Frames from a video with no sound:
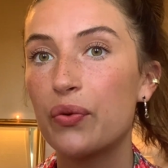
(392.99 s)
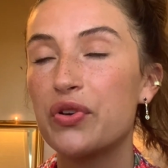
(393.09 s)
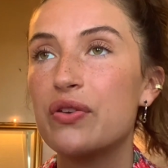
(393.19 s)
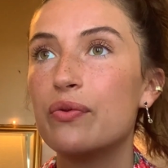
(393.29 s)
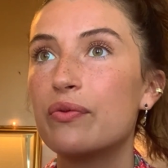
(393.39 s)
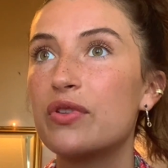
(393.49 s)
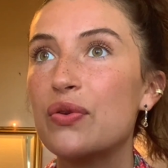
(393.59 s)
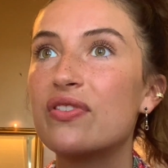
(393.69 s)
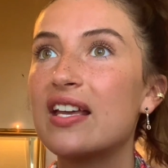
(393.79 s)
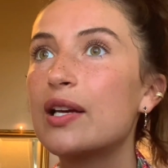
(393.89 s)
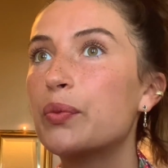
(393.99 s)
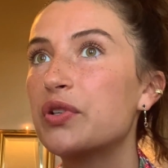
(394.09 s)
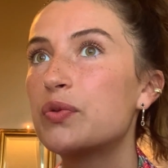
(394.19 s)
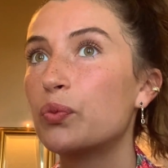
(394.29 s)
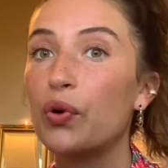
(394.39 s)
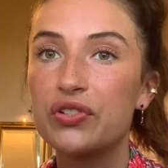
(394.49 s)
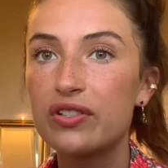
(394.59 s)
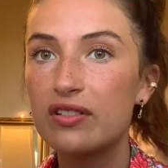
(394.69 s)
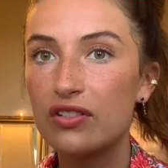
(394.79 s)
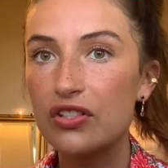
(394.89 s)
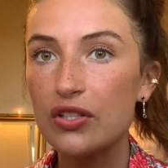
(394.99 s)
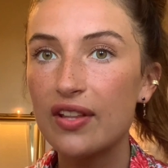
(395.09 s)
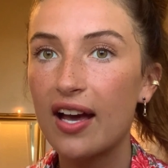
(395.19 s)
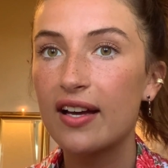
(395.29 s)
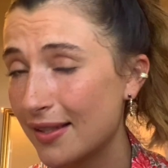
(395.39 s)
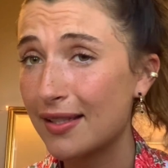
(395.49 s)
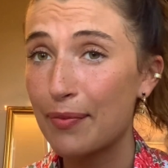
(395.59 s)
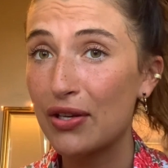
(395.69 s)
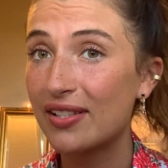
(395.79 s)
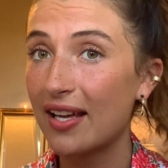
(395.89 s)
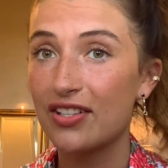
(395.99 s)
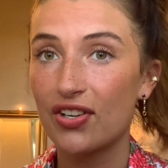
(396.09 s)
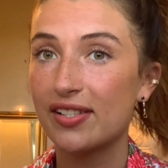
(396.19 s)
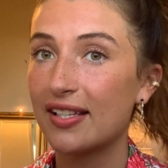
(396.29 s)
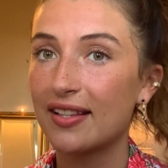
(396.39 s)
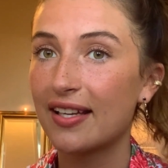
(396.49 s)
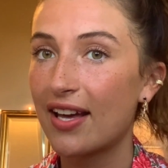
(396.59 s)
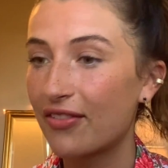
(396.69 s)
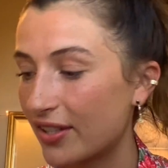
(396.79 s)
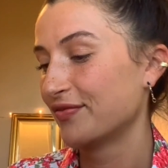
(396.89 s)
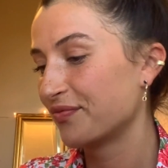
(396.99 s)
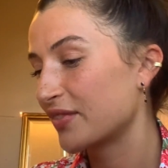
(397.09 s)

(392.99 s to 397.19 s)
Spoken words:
or you think would want to do that, it's the most energizing thing ever.